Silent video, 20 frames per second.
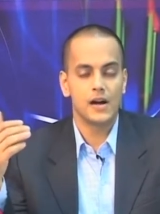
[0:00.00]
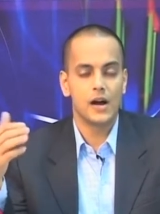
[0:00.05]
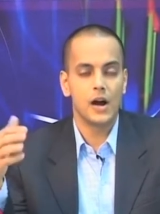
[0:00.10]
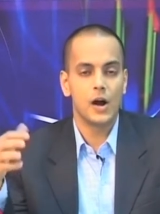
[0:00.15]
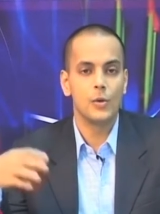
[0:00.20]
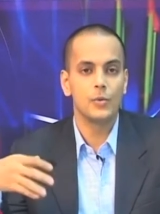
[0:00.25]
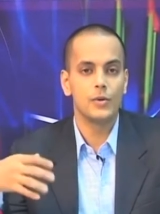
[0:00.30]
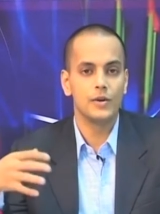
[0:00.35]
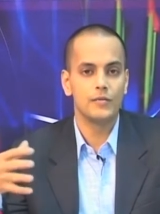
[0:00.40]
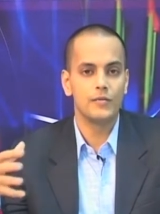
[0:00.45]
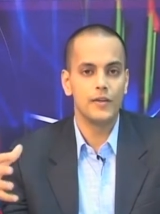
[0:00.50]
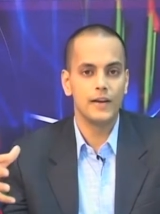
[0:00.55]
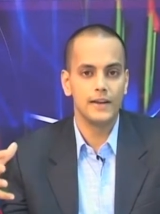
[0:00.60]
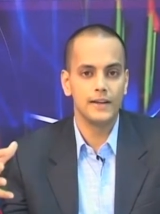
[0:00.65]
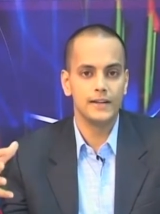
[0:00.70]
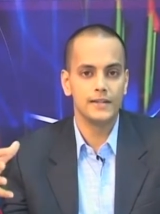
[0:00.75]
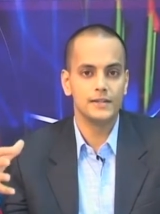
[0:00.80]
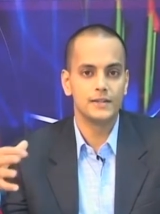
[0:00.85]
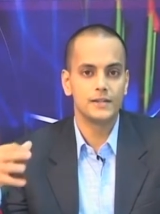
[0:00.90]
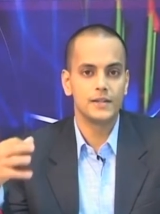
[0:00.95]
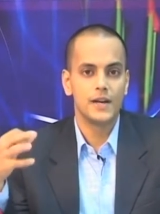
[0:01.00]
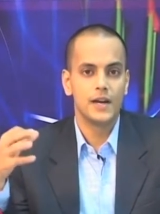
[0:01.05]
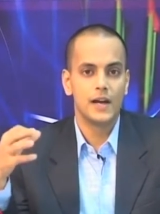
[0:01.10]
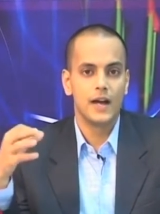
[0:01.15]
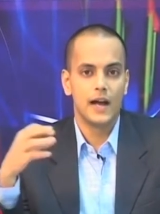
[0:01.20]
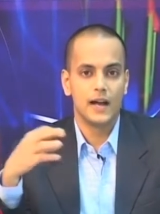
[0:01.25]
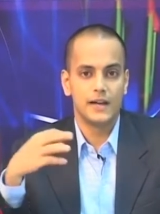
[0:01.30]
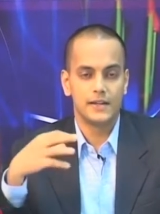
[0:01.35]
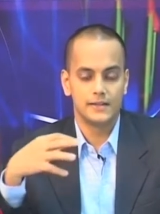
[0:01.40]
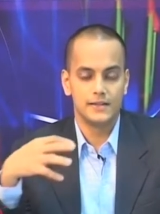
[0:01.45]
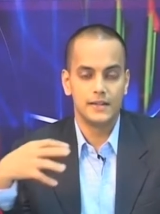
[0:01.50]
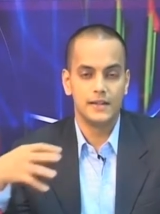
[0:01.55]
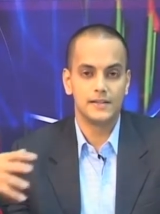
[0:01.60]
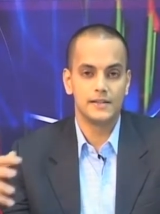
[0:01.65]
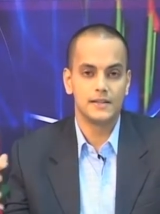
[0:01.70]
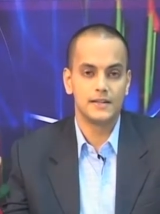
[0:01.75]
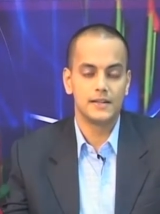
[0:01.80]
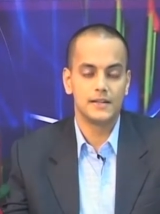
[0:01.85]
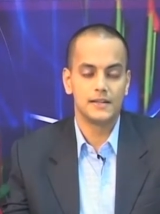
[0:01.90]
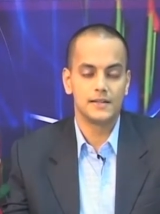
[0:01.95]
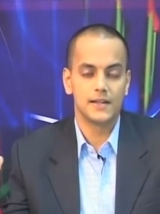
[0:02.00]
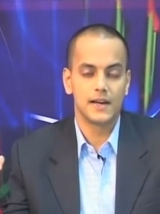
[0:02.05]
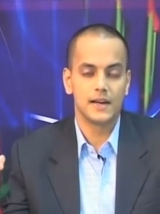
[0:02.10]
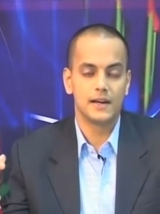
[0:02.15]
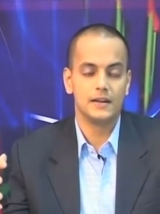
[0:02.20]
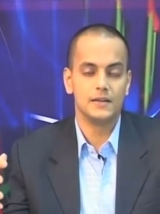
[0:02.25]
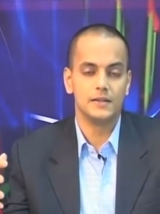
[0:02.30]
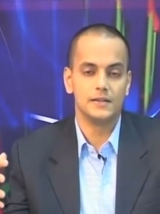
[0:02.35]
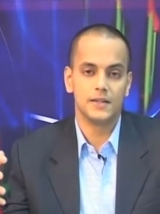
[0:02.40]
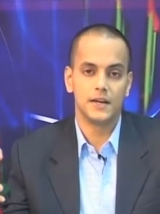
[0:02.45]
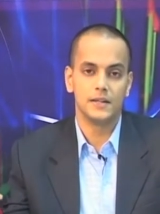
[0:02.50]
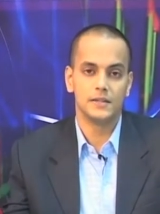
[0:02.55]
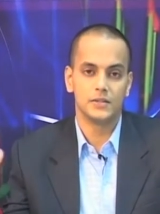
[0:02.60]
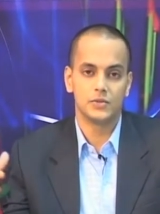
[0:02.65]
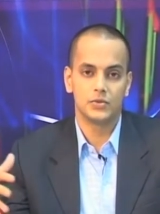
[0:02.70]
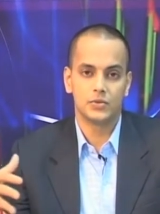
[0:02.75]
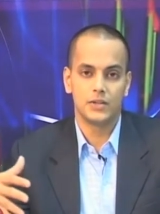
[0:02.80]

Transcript: how it varies as the incidence angle changes.